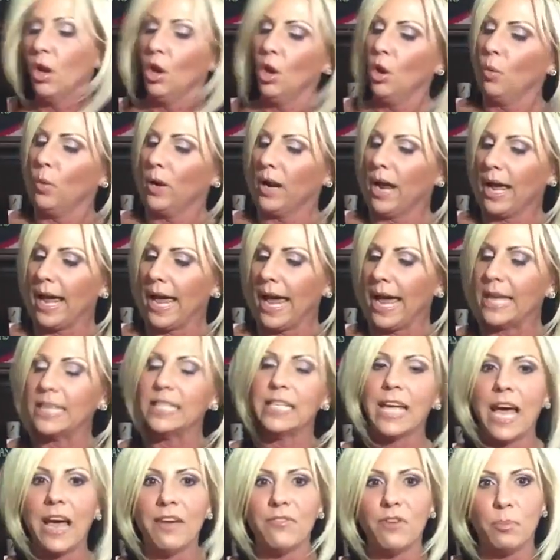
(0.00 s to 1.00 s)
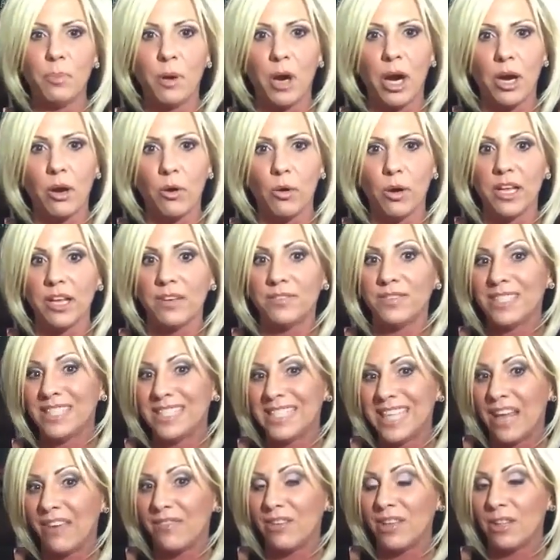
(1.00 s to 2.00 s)
When I had to have a priority of
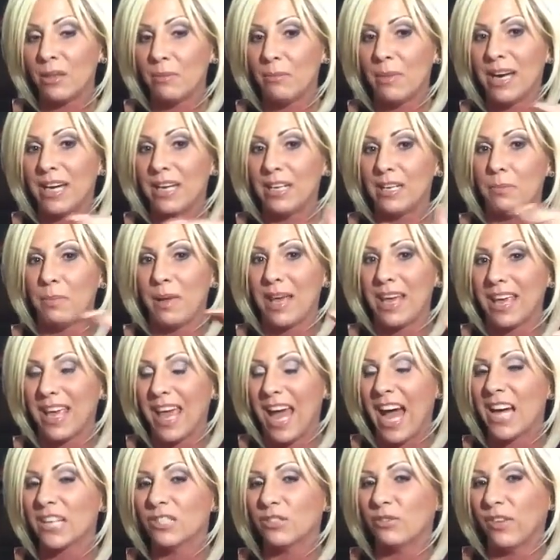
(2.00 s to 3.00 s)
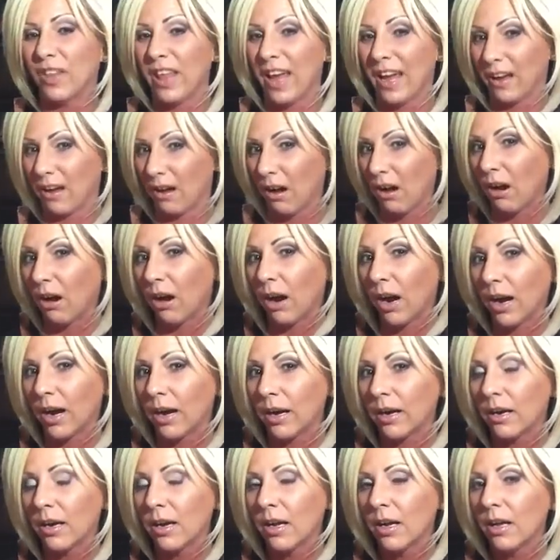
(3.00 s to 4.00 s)
saving the money to pay cash for that
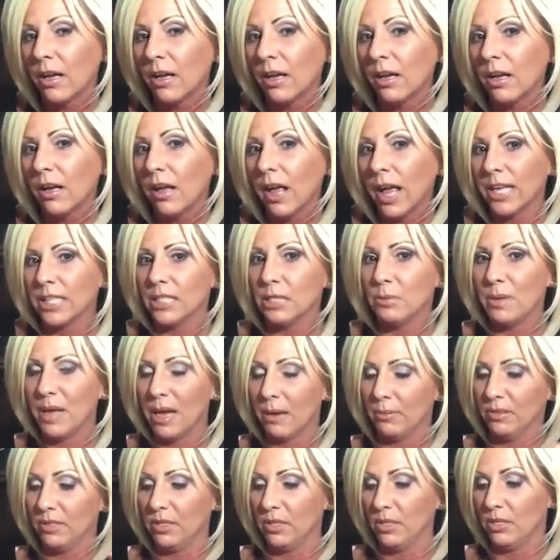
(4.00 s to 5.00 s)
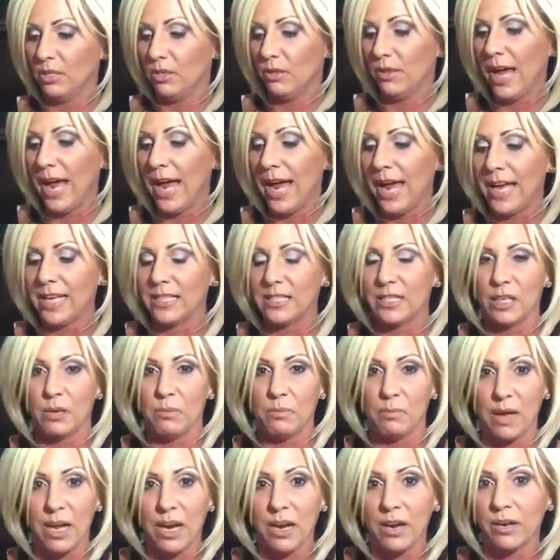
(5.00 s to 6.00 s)
car, and to be able to do that as
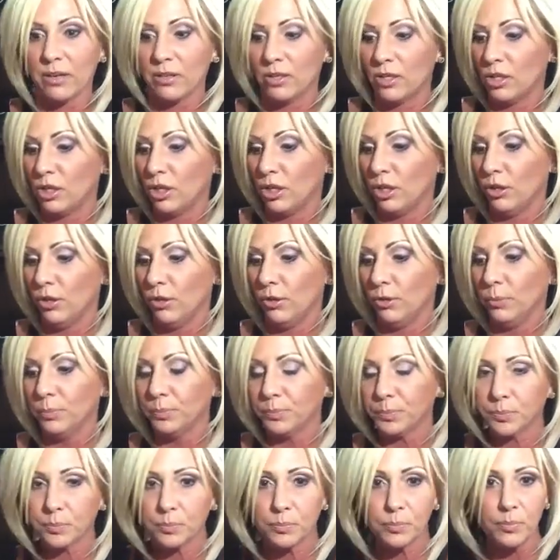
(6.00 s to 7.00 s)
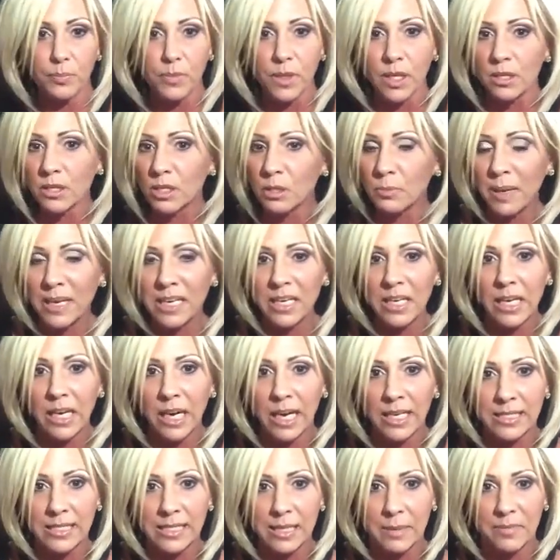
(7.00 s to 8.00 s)
compared to spending it
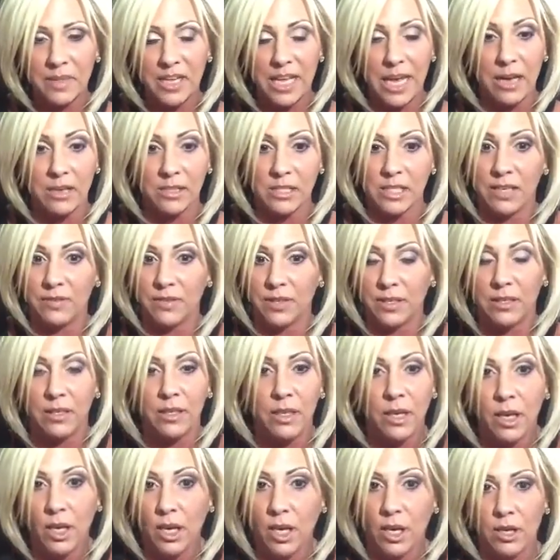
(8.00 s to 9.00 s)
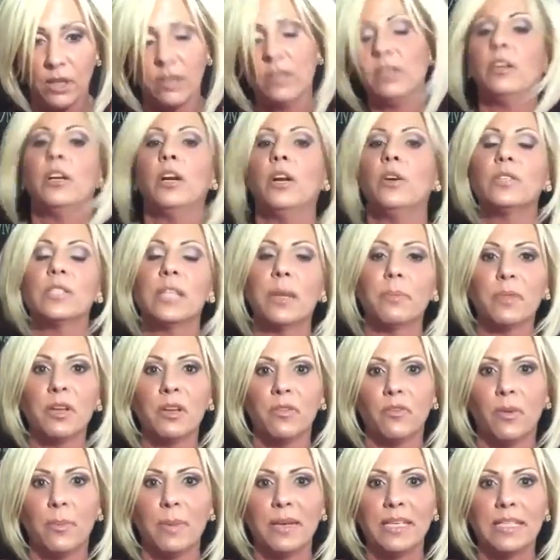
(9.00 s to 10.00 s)
on something else, even, something
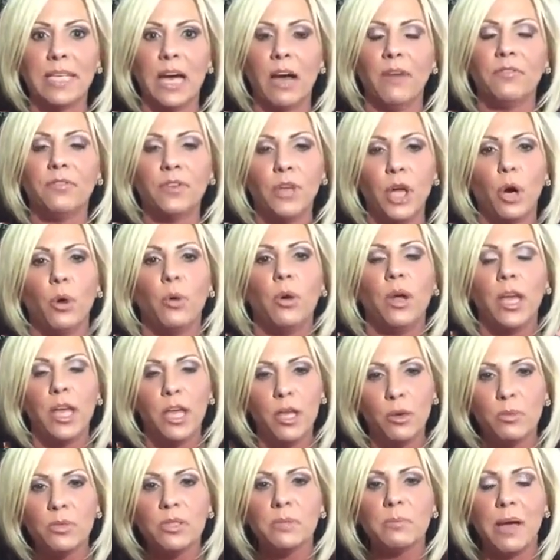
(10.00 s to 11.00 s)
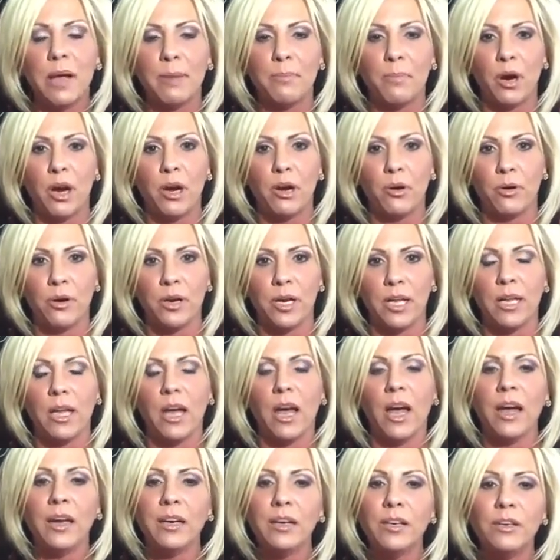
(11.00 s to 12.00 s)
for myself, no, it was my priority.
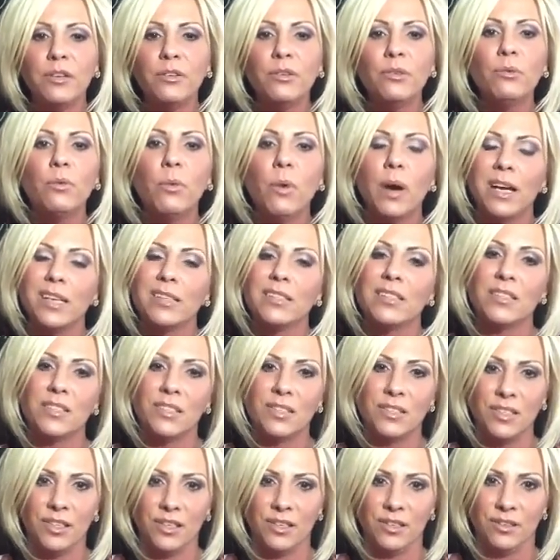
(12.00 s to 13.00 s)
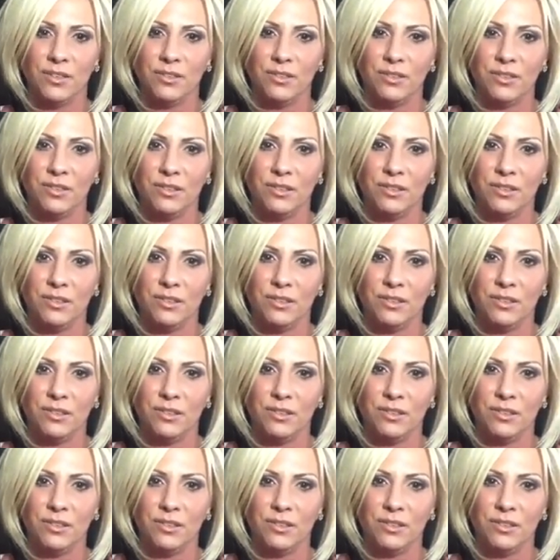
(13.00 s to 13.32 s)
I knew what to do.